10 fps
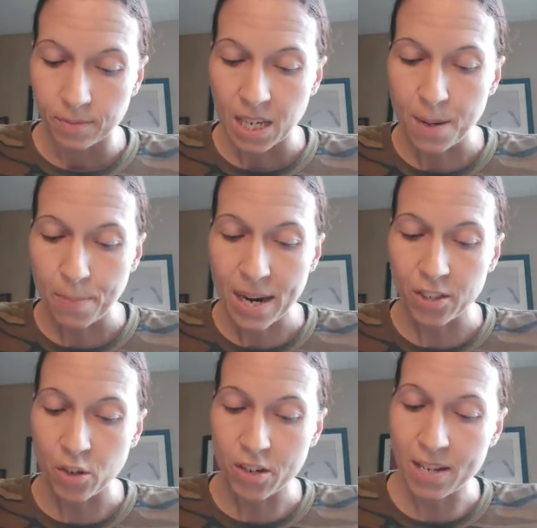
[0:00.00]
He
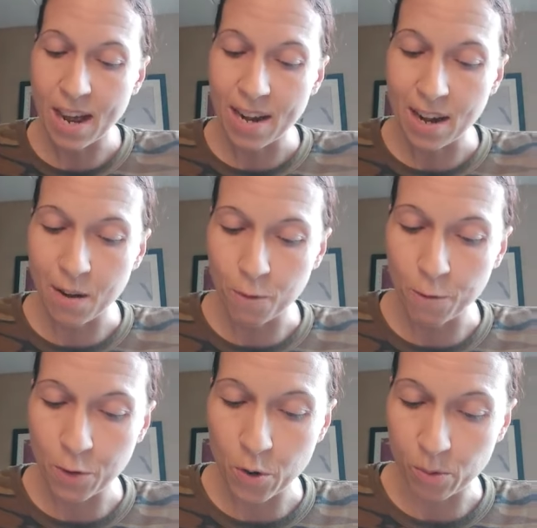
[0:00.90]
paid your debt in
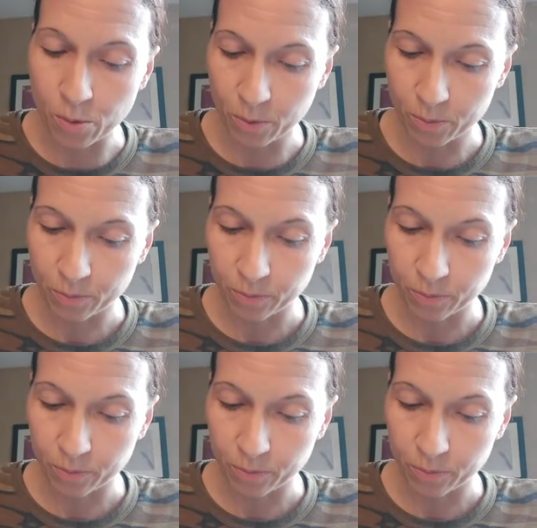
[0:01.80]
full,